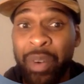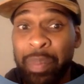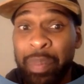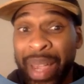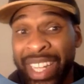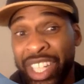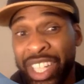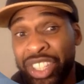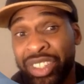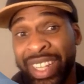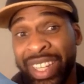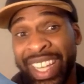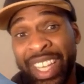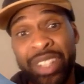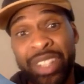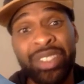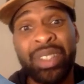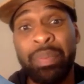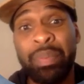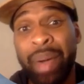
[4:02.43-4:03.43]
Banditry
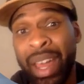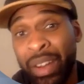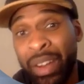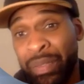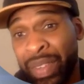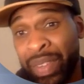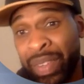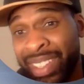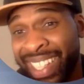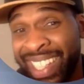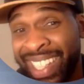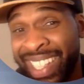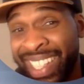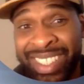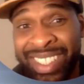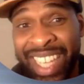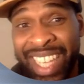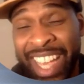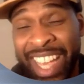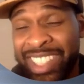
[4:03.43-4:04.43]
enters the battlefield, it
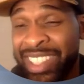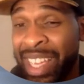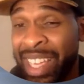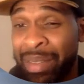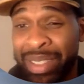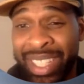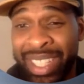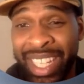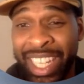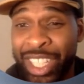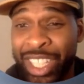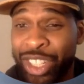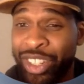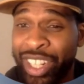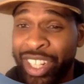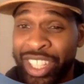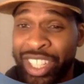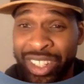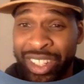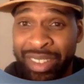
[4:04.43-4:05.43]
deals X damage to each
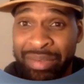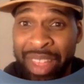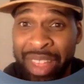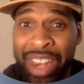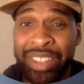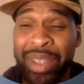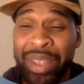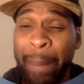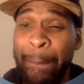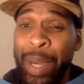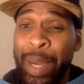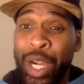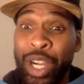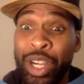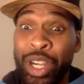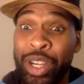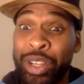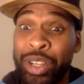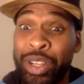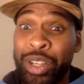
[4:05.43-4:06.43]
creature. That is a
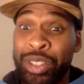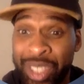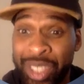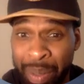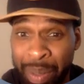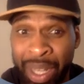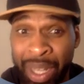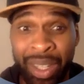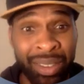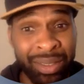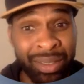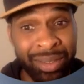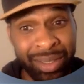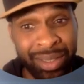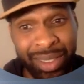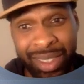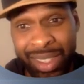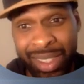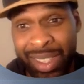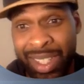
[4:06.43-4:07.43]
burn spell.
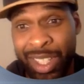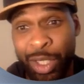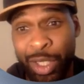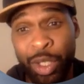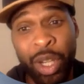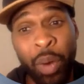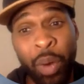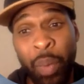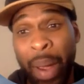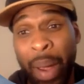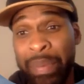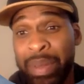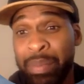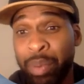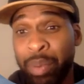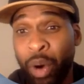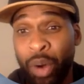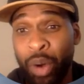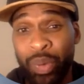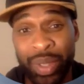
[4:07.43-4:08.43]
You can wipe the
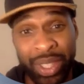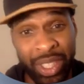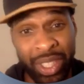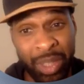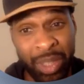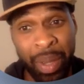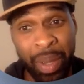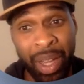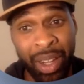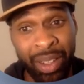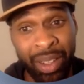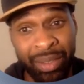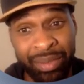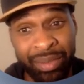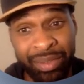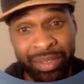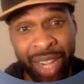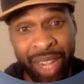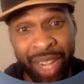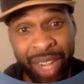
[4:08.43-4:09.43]
board with this spell,
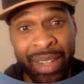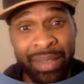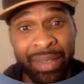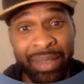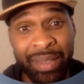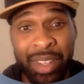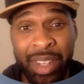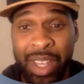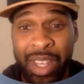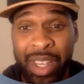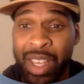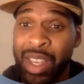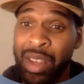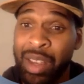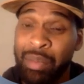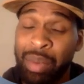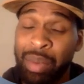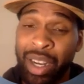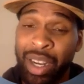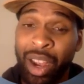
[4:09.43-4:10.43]
right?
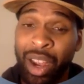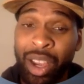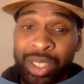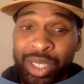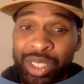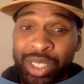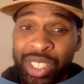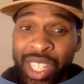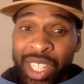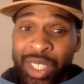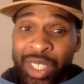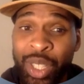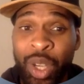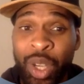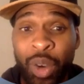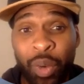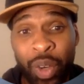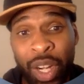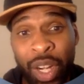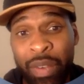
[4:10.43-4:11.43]
But it also says
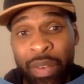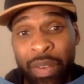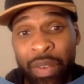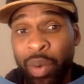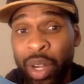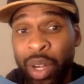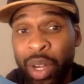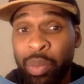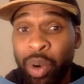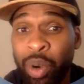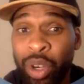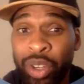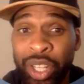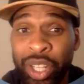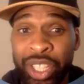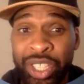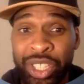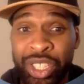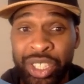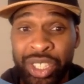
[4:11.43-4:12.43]
whenever one or more
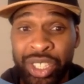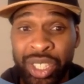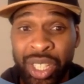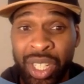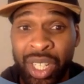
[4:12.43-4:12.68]
creatures